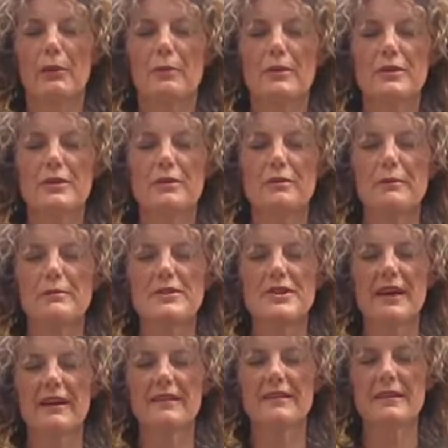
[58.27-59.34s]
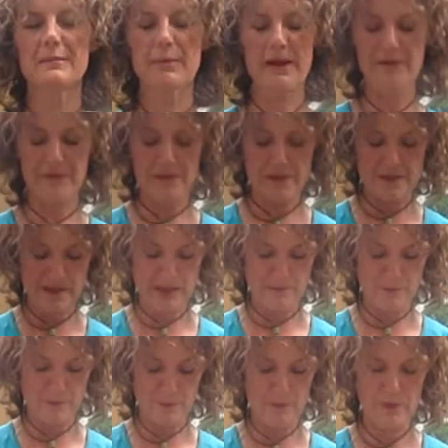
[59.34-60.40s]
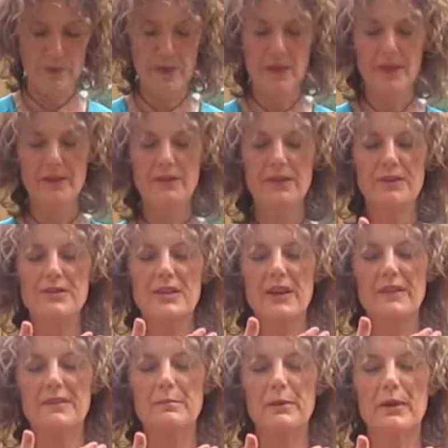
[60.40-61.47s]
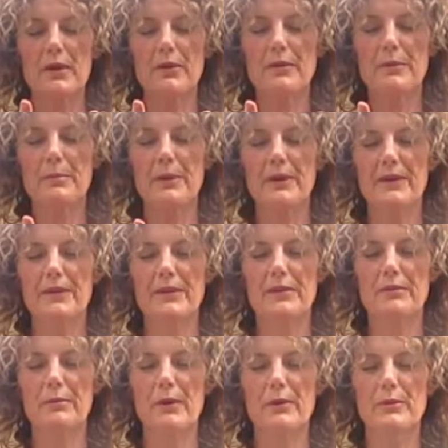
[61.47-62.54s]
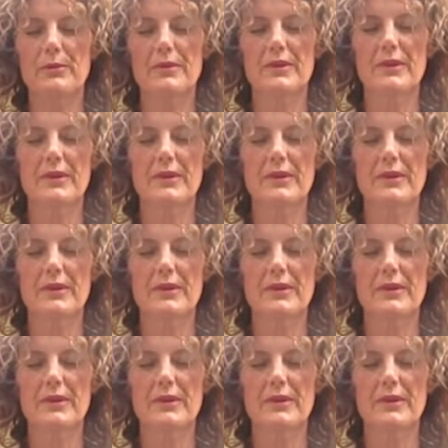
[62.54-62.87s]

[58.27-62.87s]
which is from just above the navel to just below the pit of the throat.